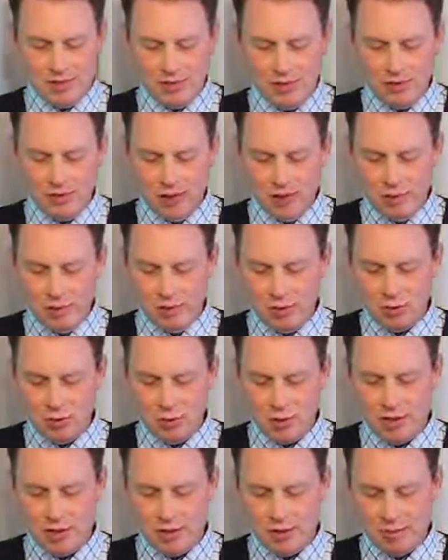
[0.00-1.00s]
flaming
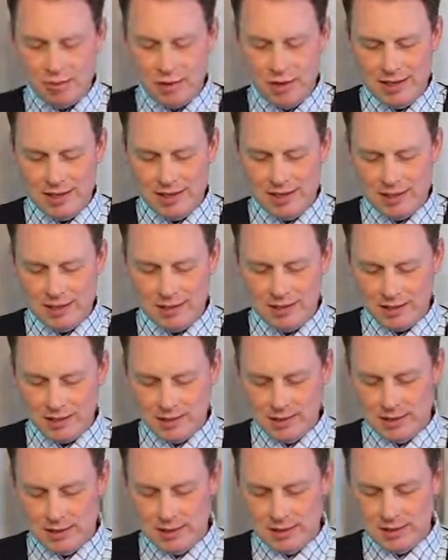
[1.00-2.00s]
twist, but
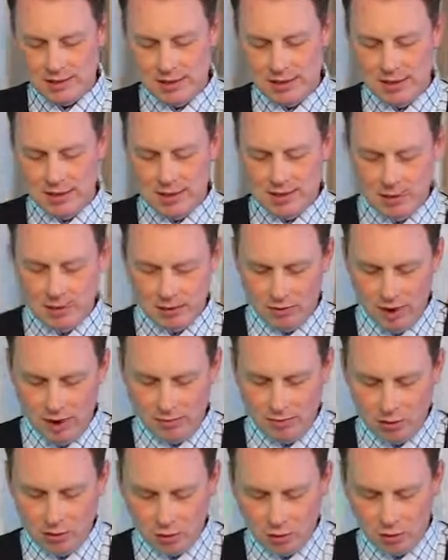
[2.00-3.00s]
I didn't grab
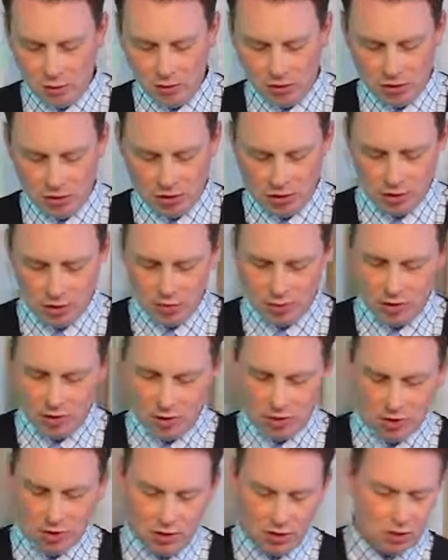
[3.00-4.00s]
the torch, so I'm just
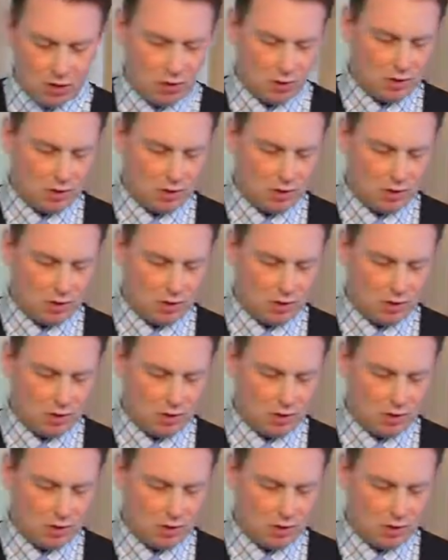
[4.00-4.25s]
going to do